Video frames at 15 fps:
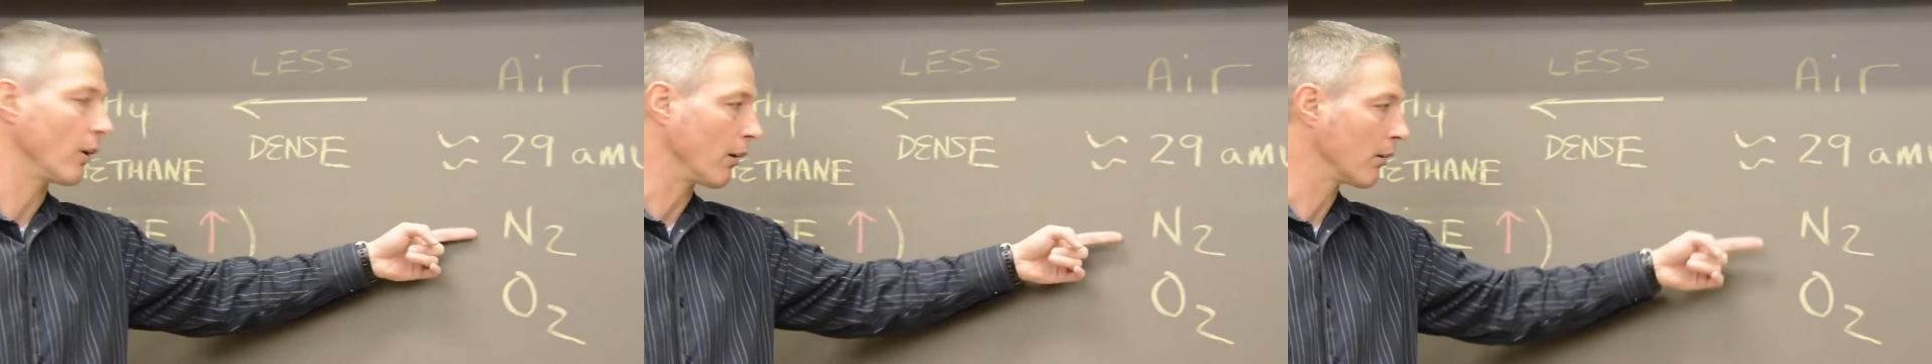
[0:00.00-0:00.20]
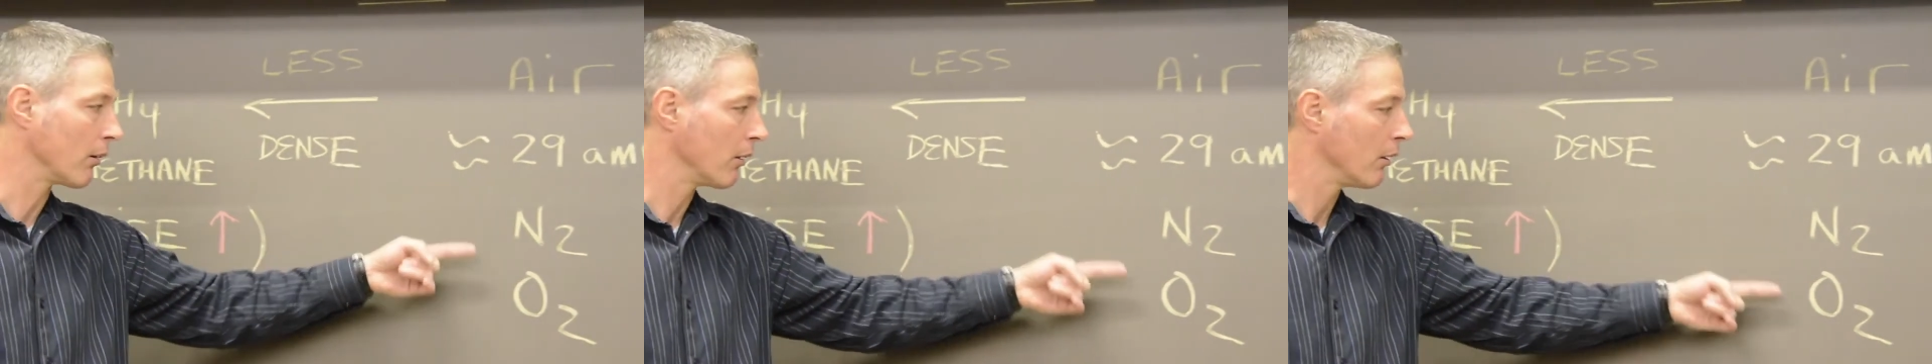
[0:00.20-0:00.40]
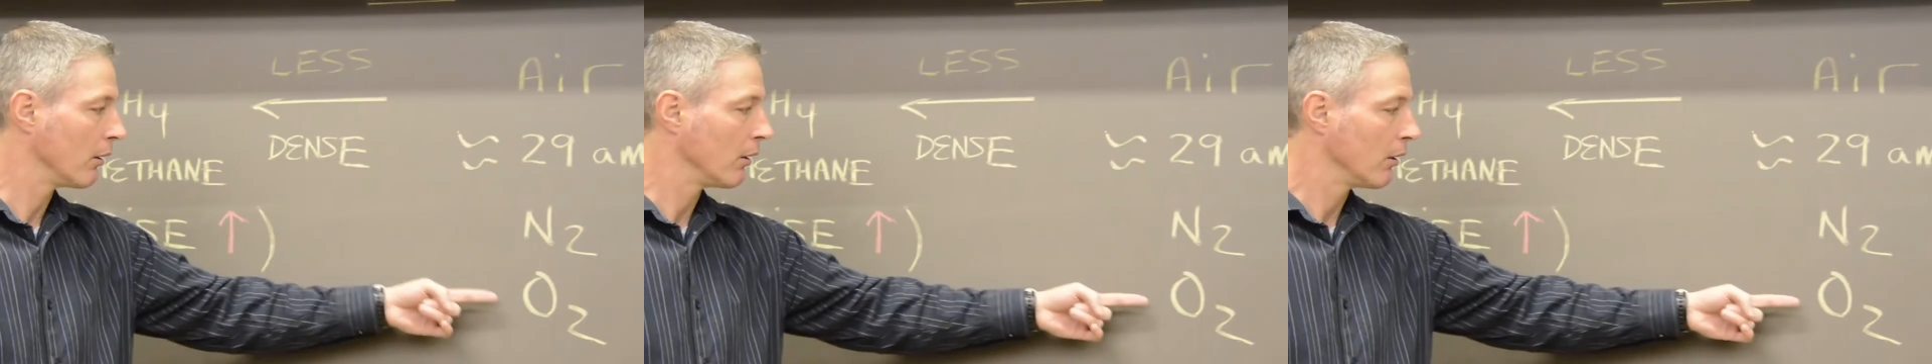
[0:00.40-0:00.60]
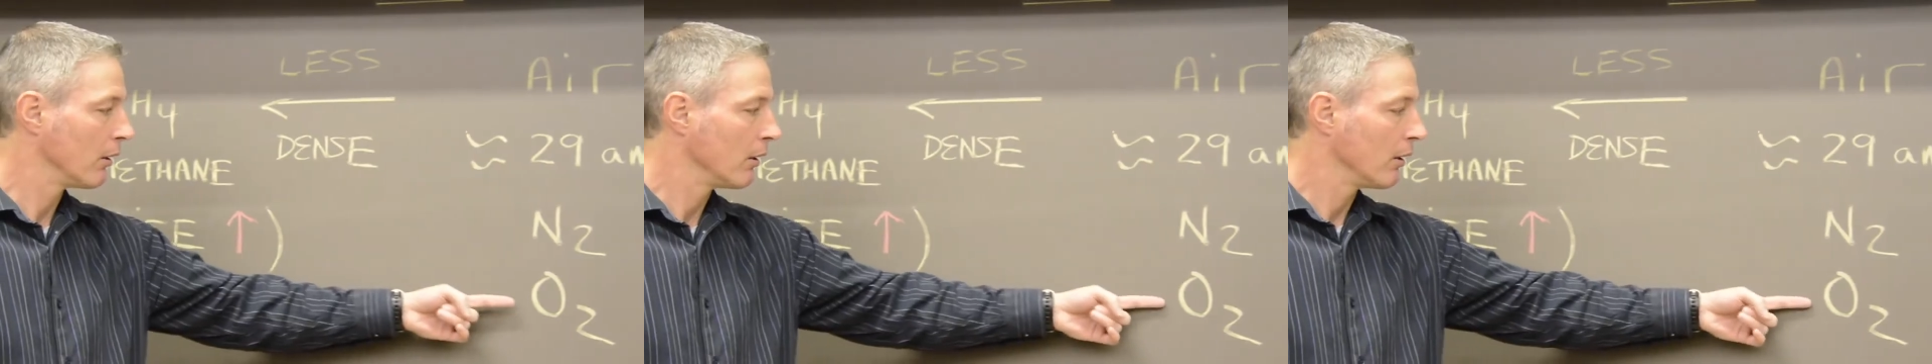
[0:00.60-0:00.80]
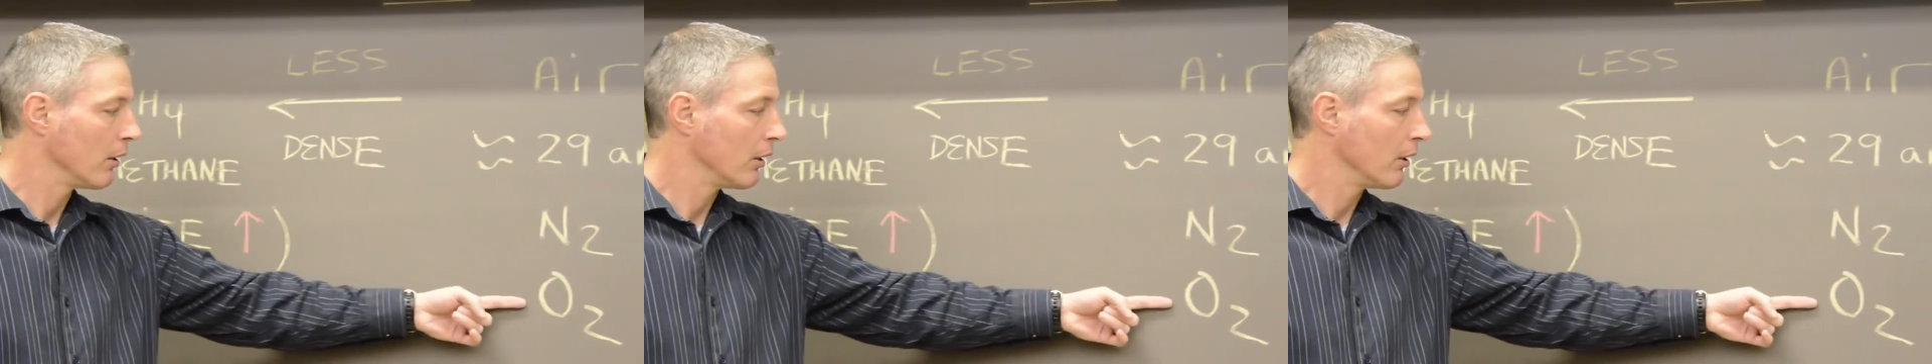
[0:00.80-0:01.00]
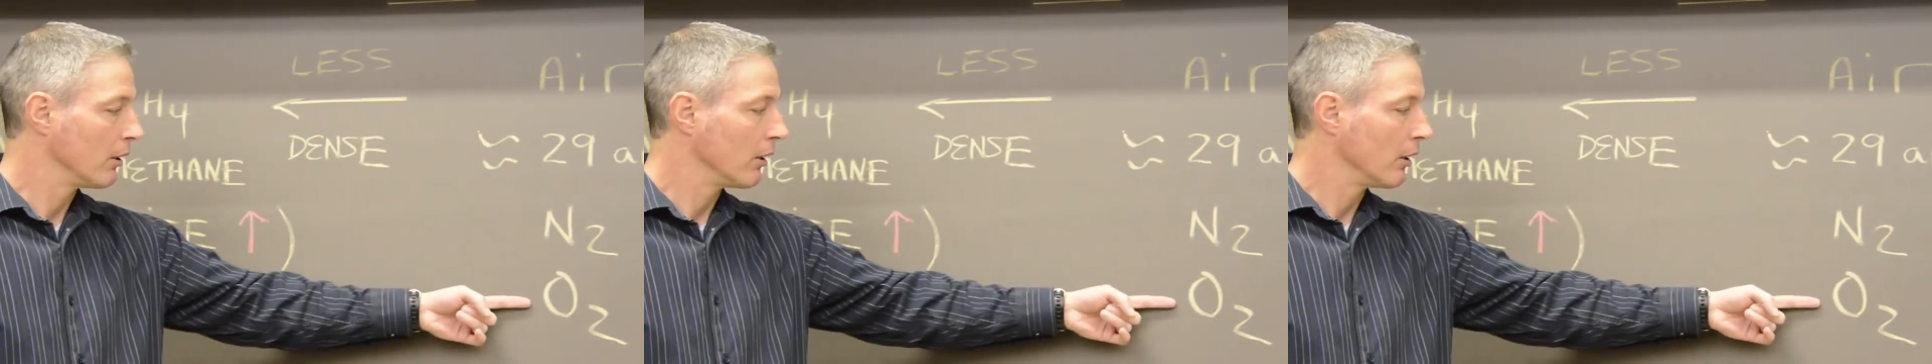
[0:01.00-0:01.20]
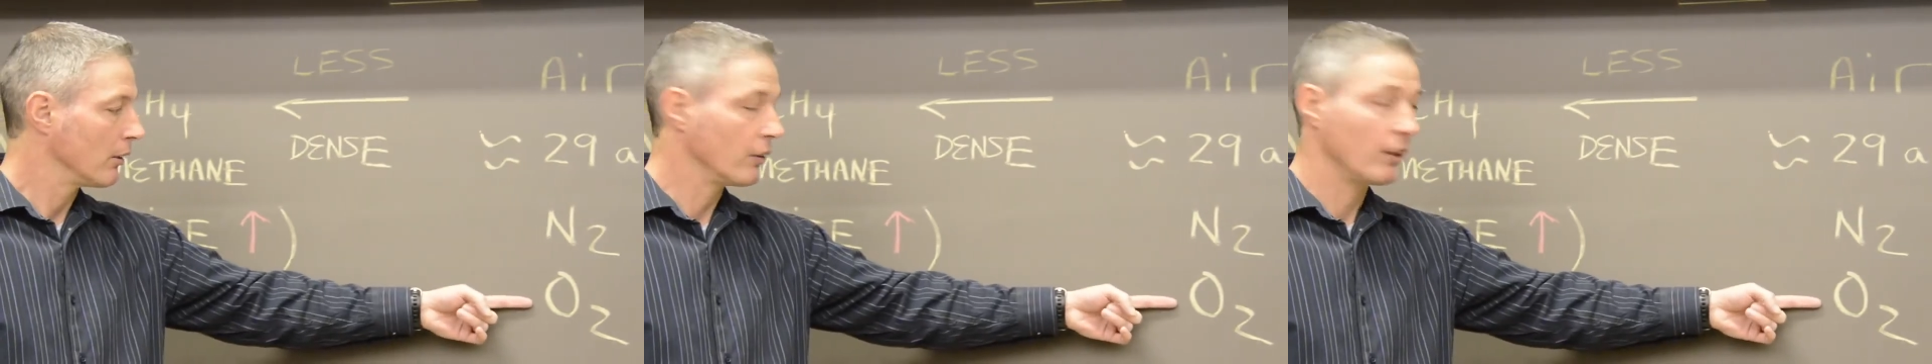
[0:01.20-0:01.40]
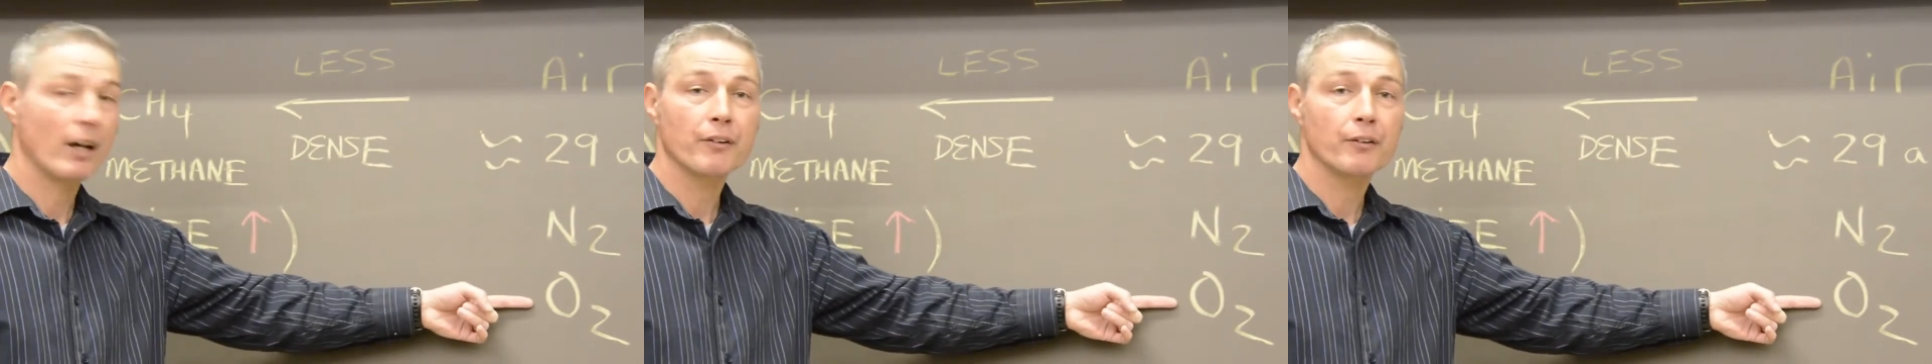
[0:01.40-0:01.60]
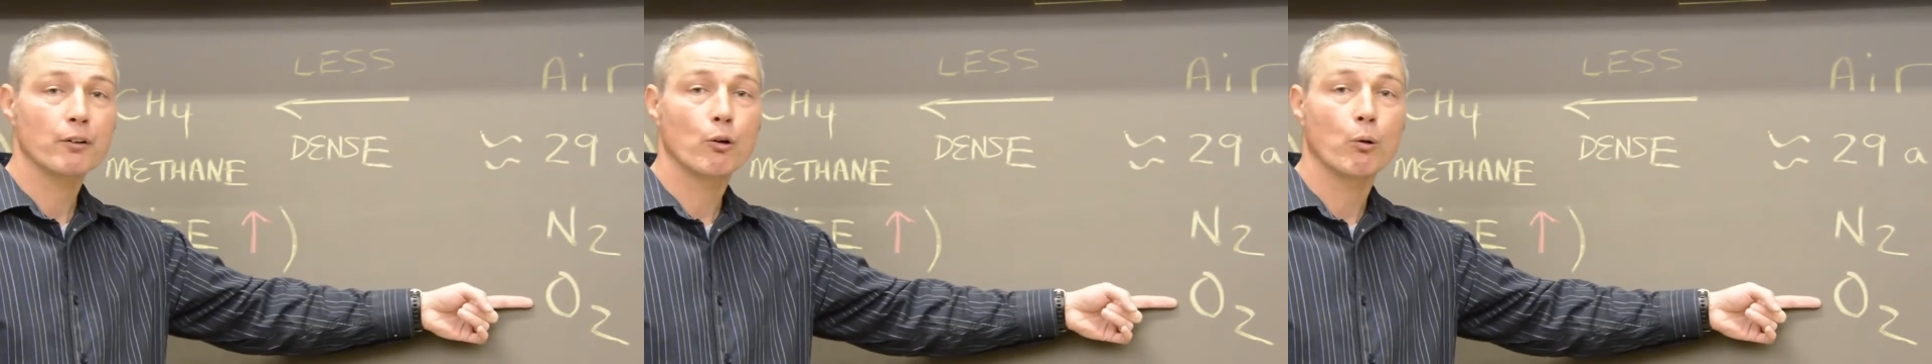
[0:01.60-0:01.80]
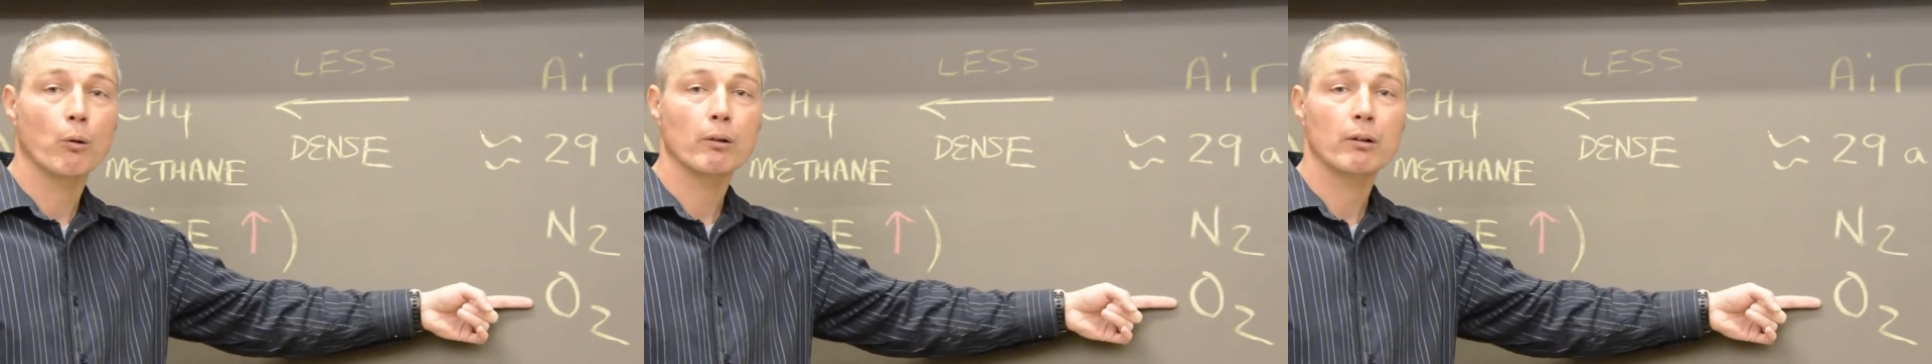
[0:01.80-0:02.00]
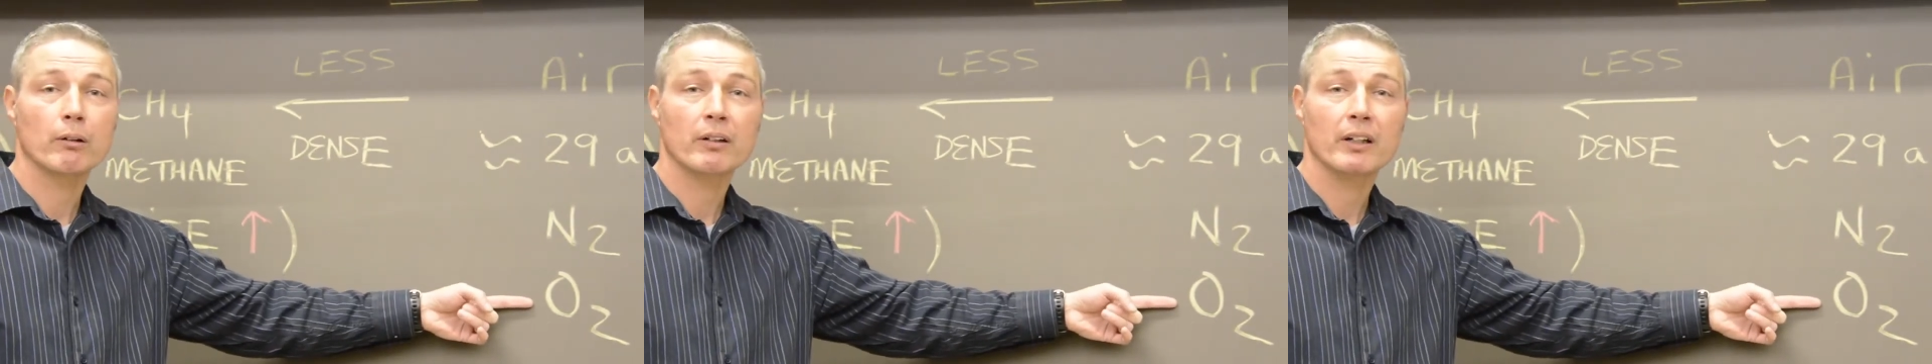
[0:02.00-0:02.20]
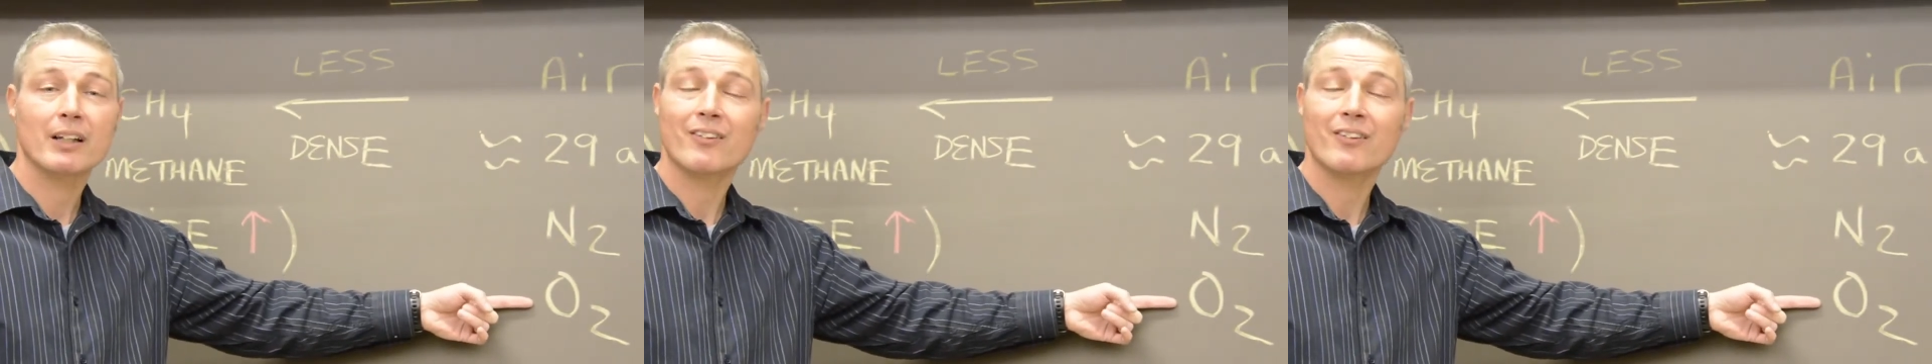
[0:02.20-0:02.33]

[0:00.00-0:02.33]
are. The other quarter